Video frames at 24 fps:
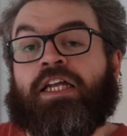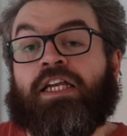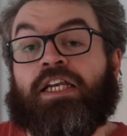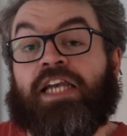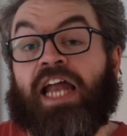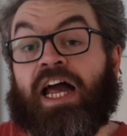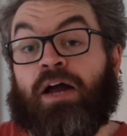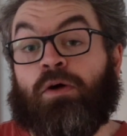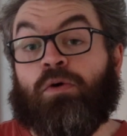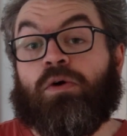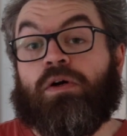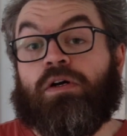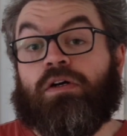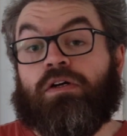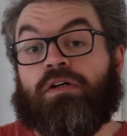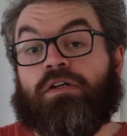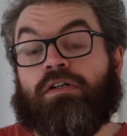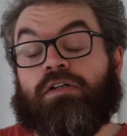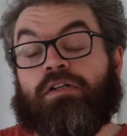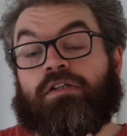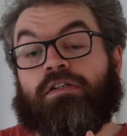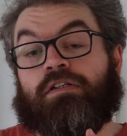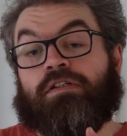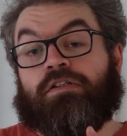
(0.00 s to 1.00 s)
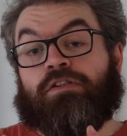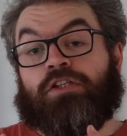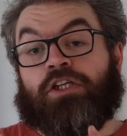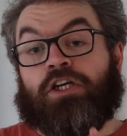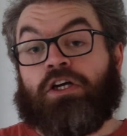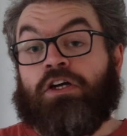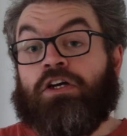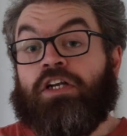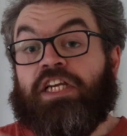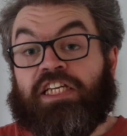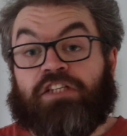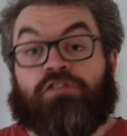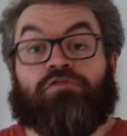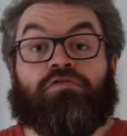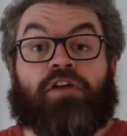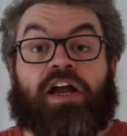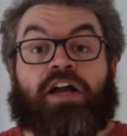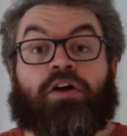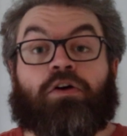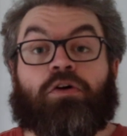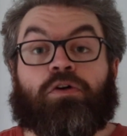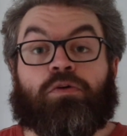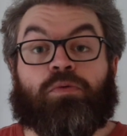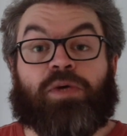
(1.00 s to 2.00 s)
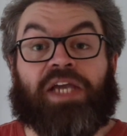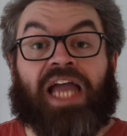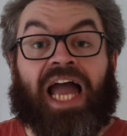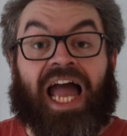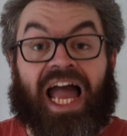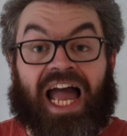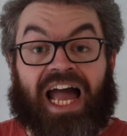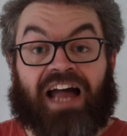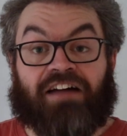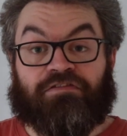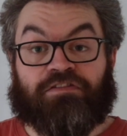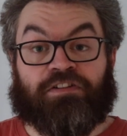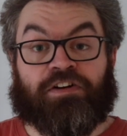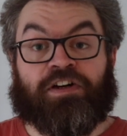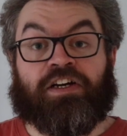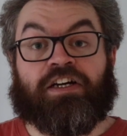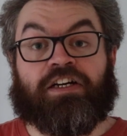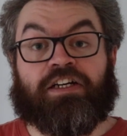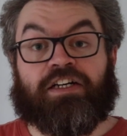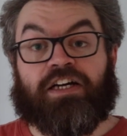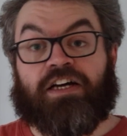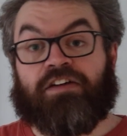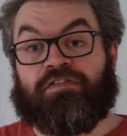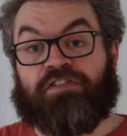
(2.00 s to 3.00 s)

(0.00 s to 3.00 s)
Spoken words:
Now, the earliest record we have